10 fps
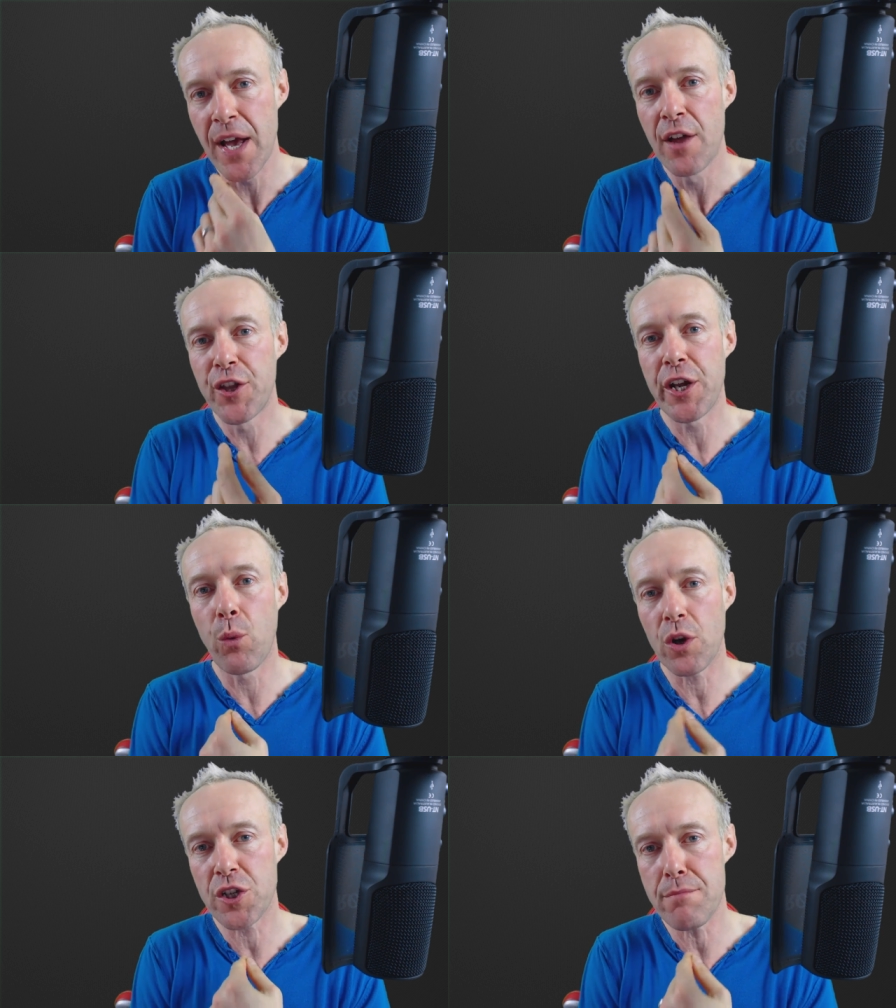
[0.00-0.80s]
that it
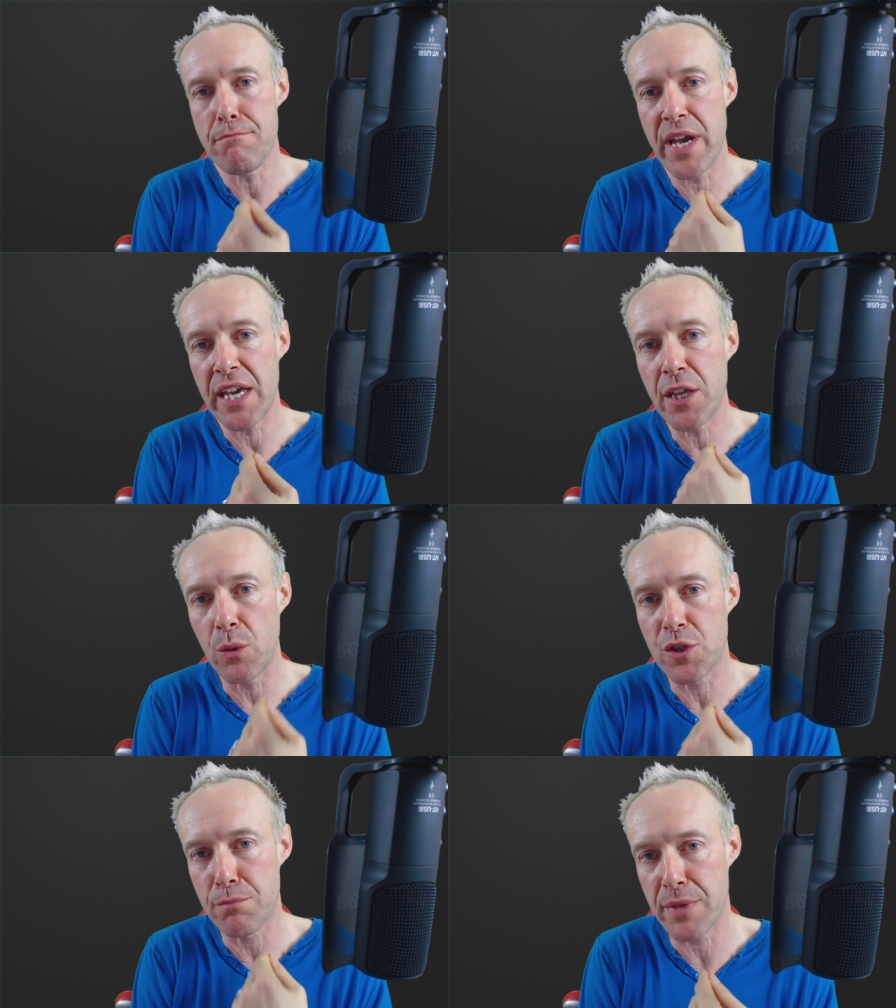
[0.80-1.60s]
wasn't me that
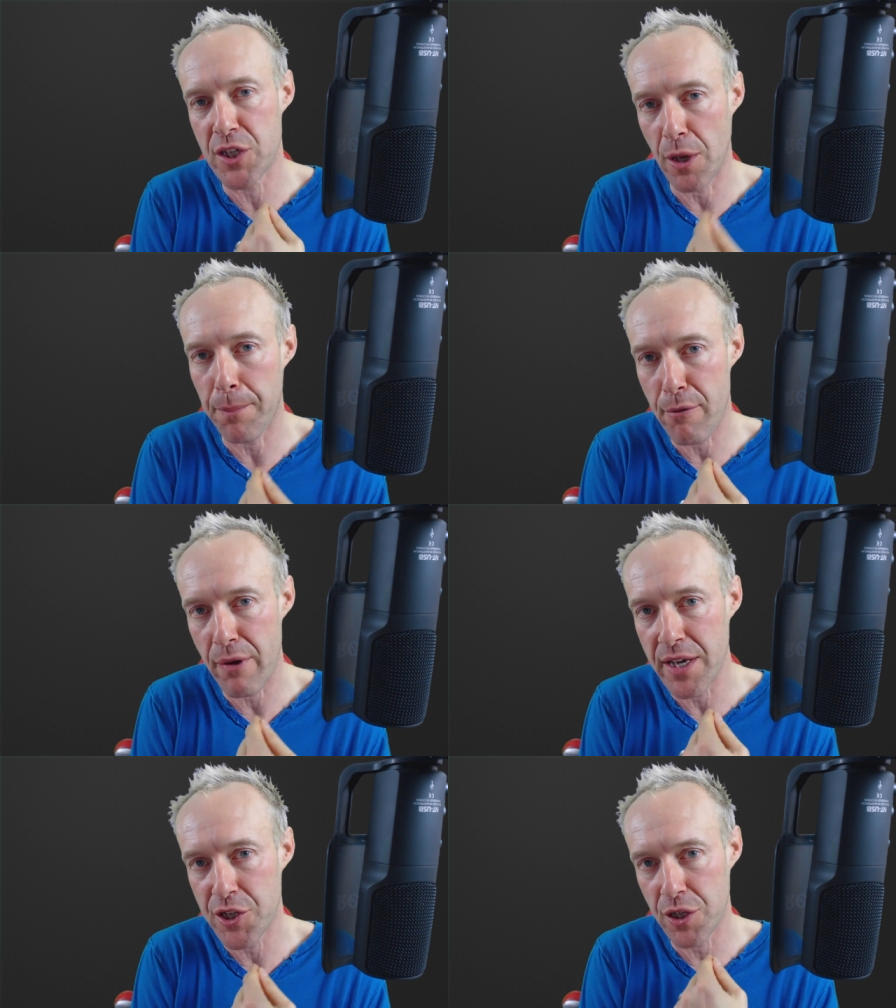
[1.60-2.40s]
was
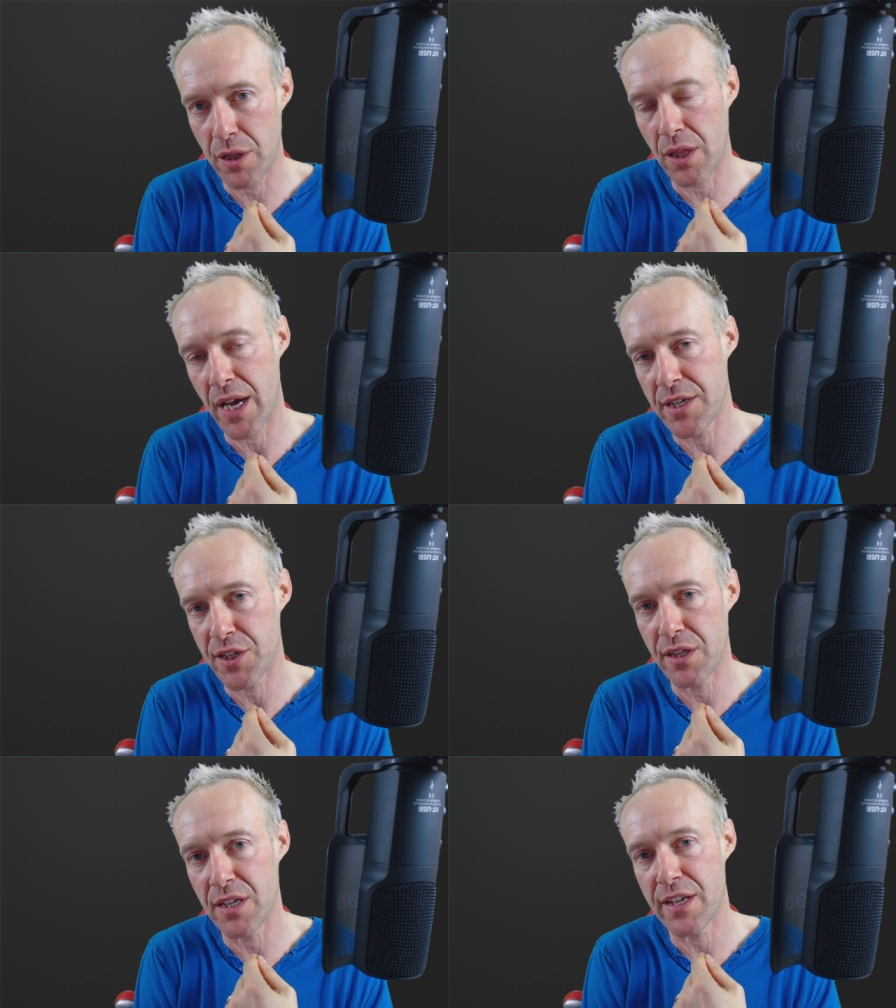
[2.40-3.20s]

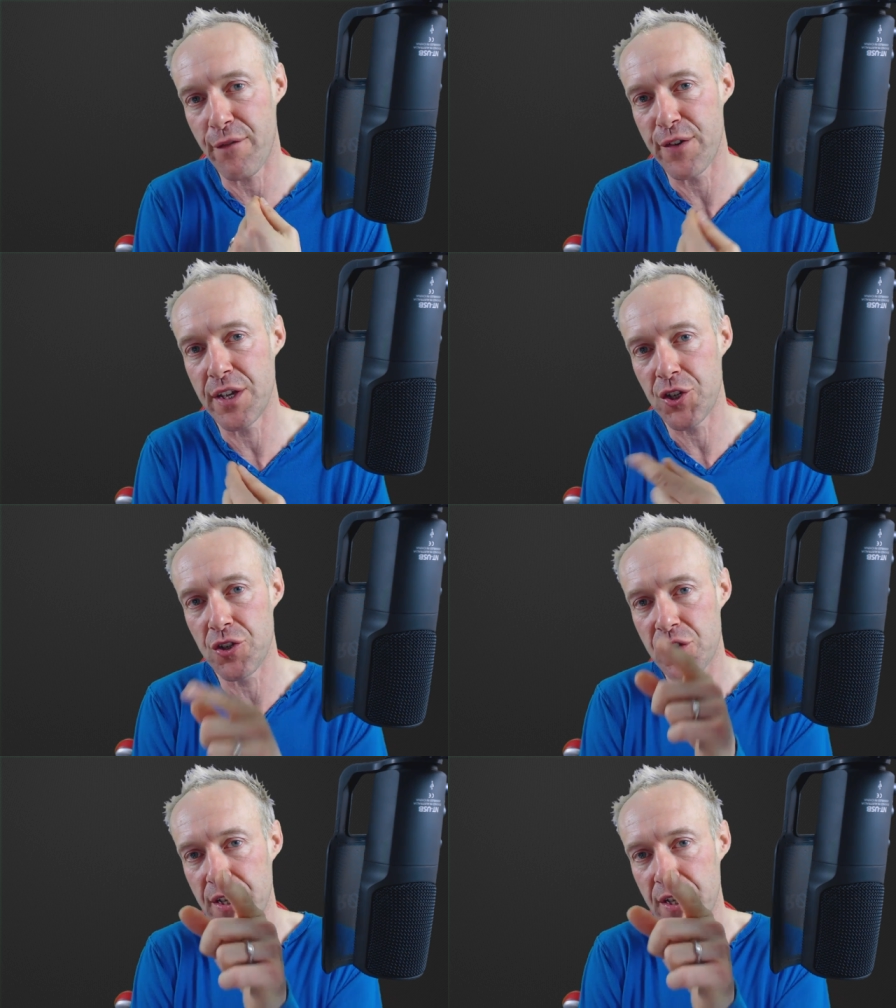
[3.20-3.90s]
misoperationalizing the definitions